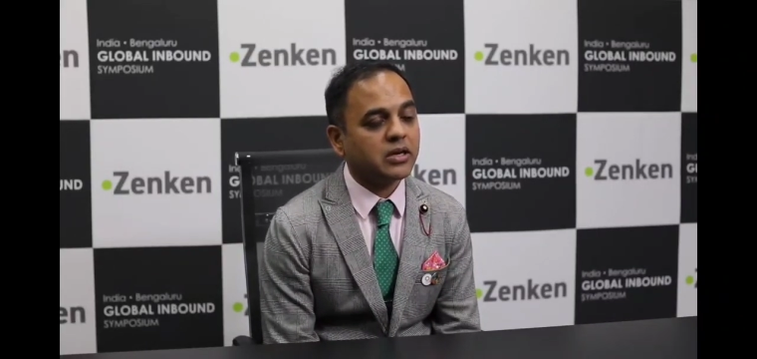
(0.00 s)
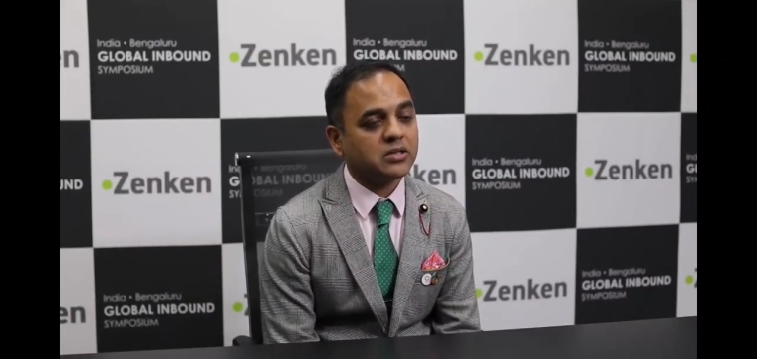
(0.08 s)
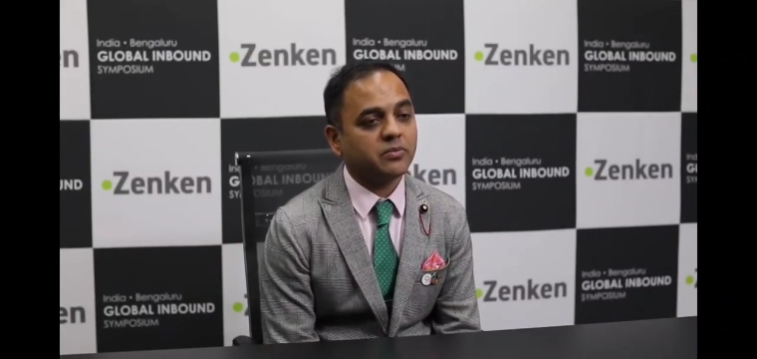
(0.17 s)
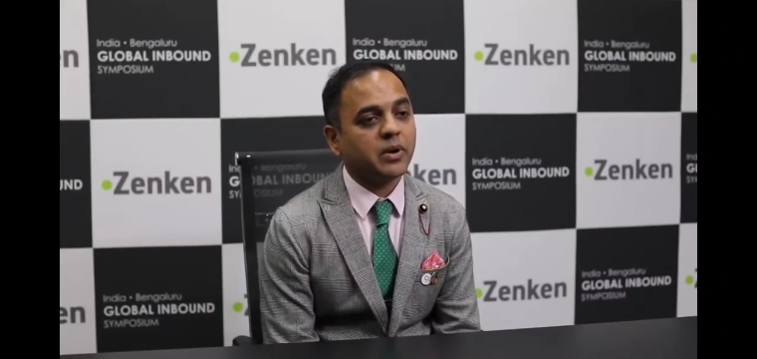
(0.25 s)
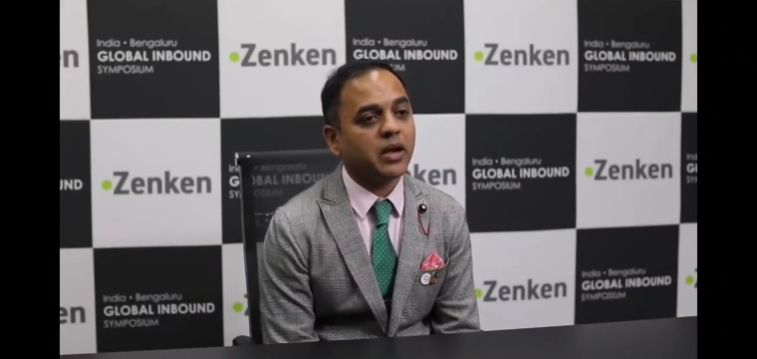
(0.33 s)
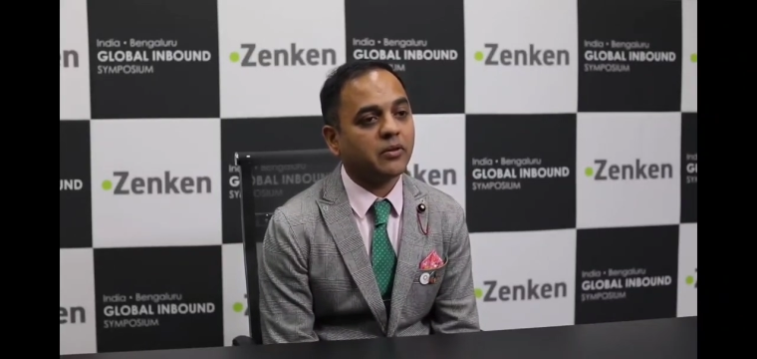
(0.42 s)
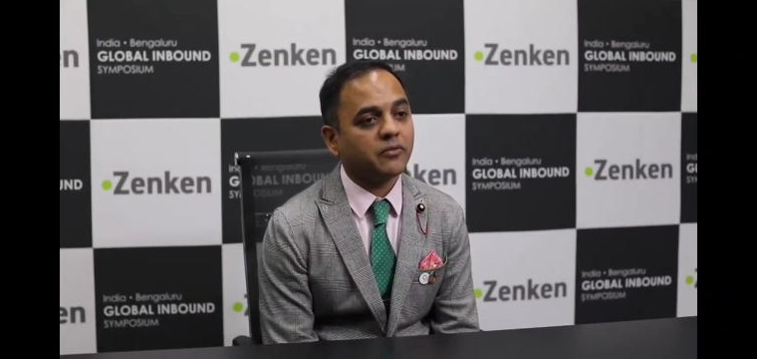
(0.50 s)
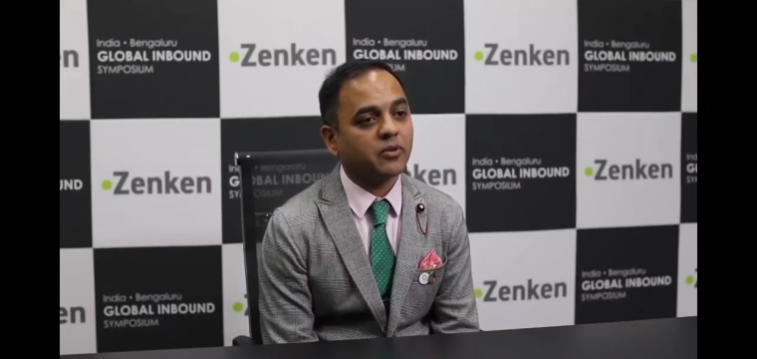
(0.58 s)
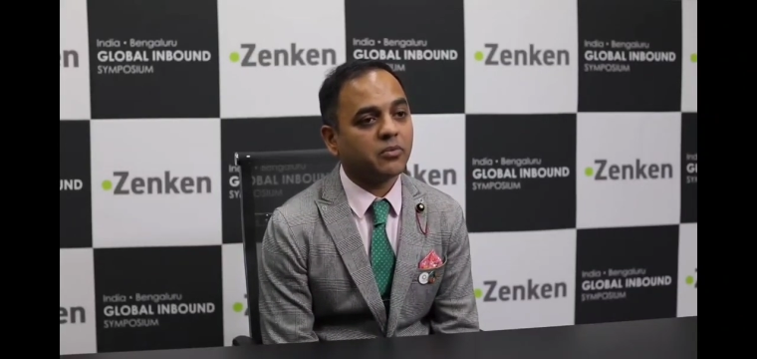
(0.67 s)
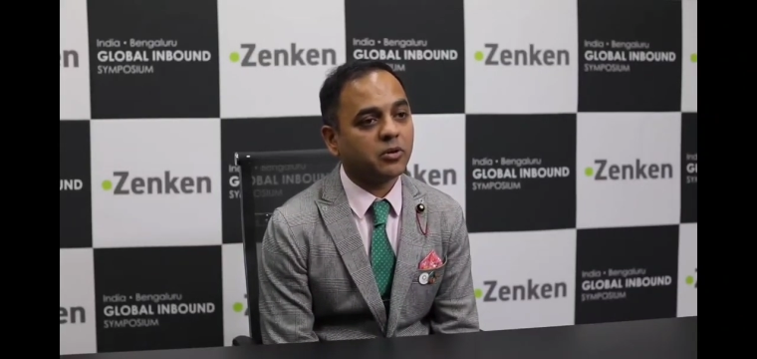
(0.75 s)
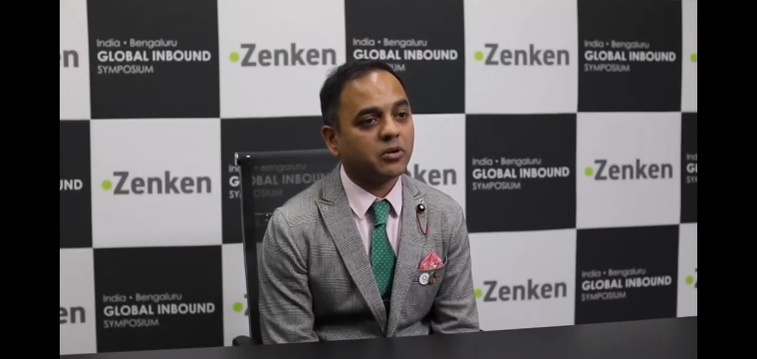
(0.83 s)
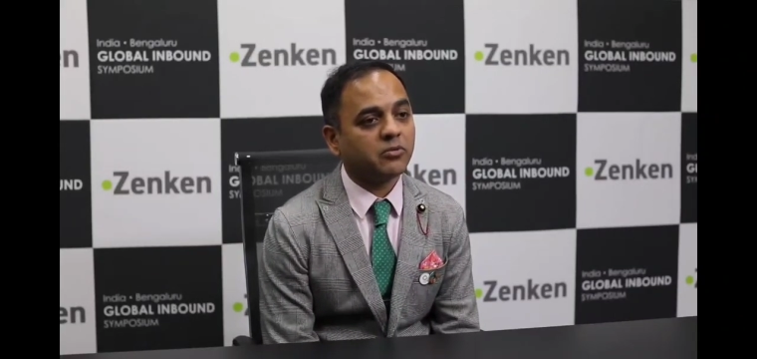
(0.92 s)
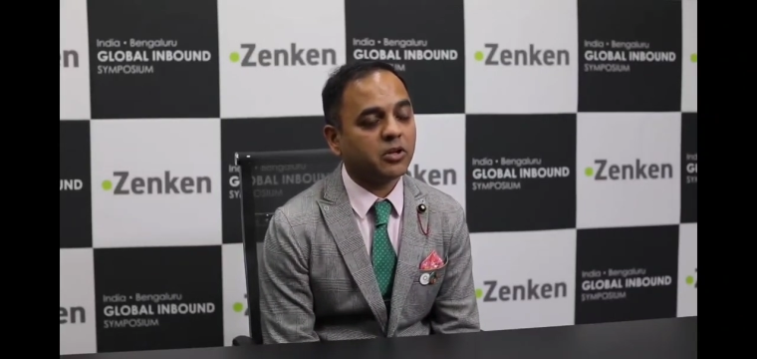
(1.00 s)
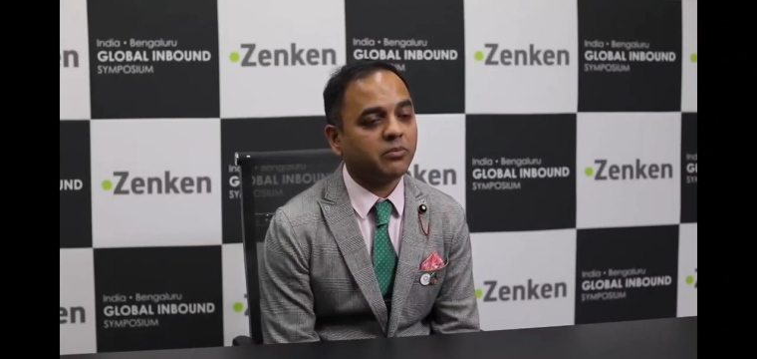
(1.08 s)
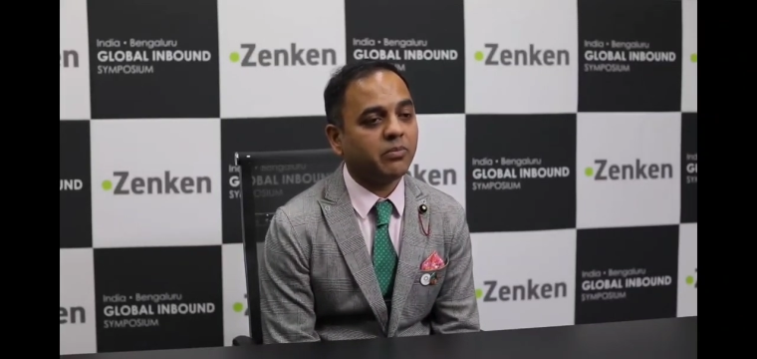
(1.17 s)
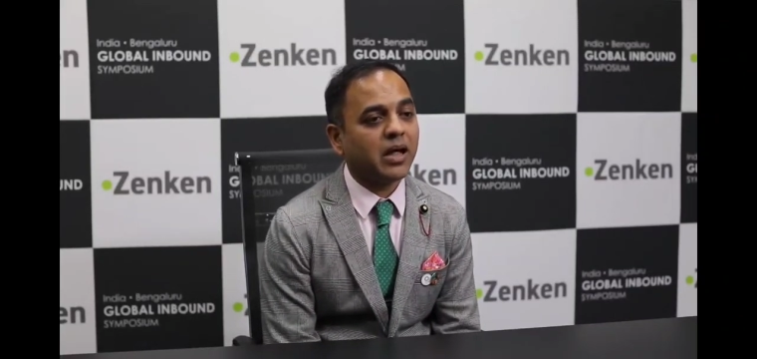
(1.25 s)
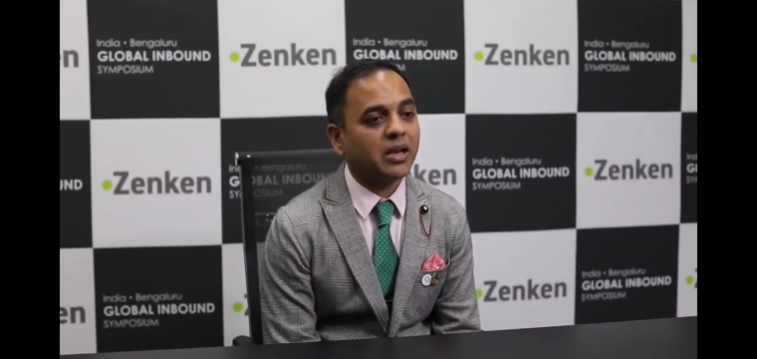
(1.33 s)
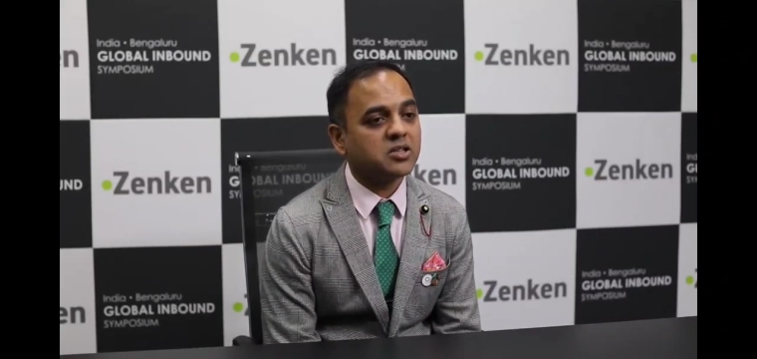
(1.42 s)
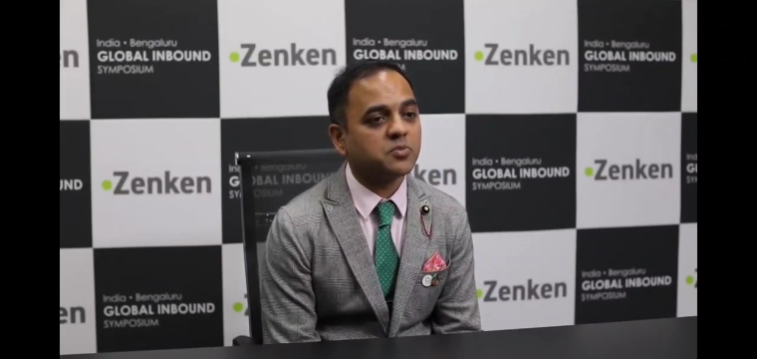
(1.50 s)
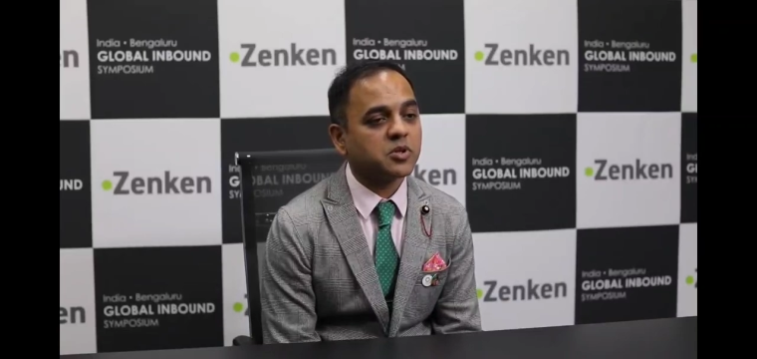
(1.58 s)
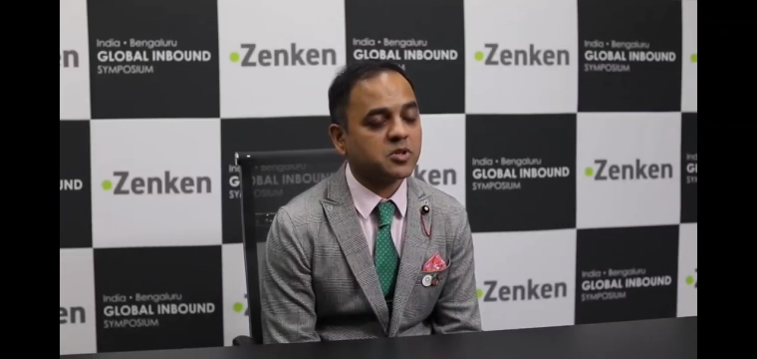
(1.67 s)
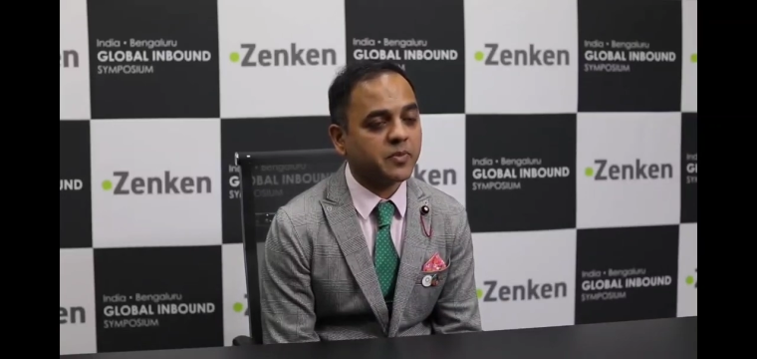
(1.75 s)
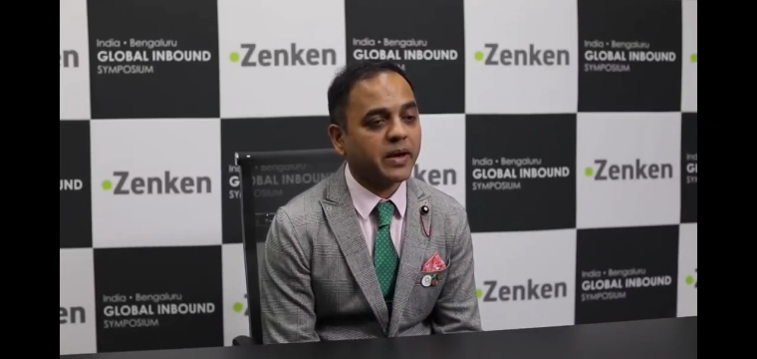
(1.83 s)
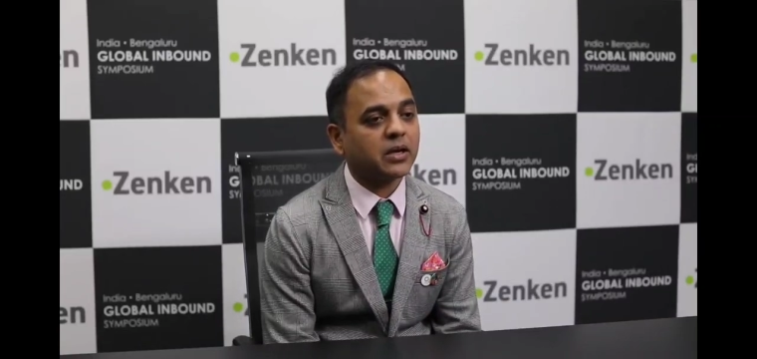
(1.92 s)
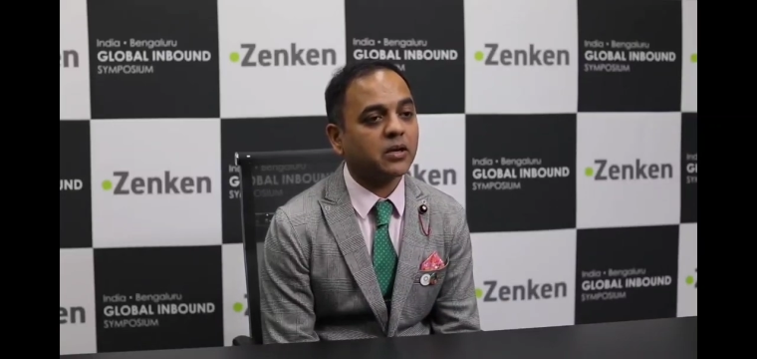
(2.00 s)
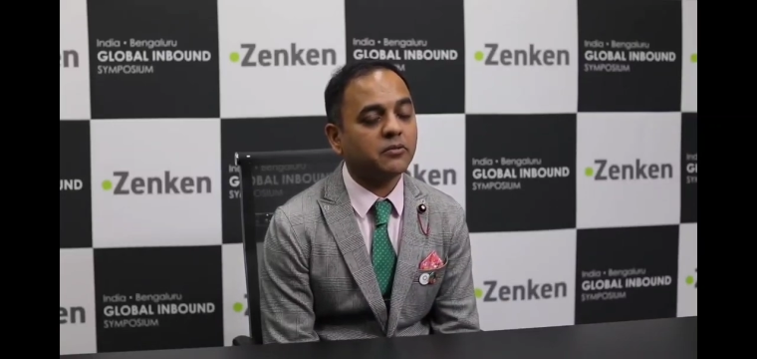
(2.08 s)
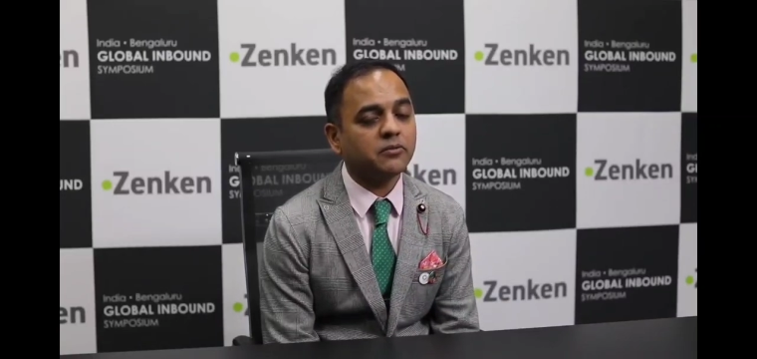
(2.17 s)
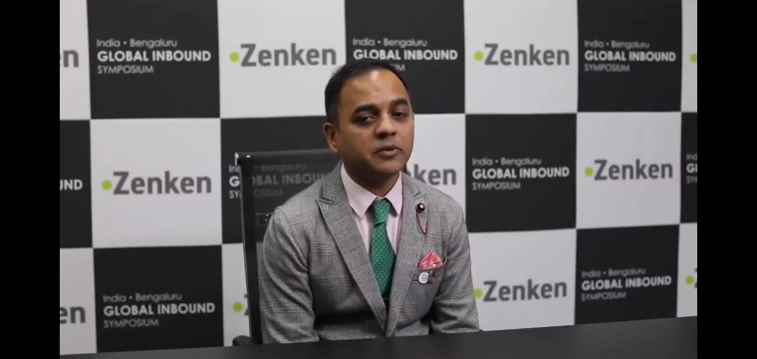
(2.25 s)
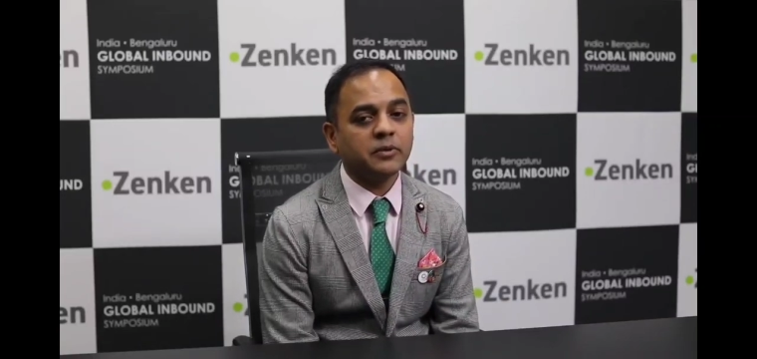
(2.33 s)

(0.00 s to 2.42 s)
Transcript: Japan from a very balanced perspective.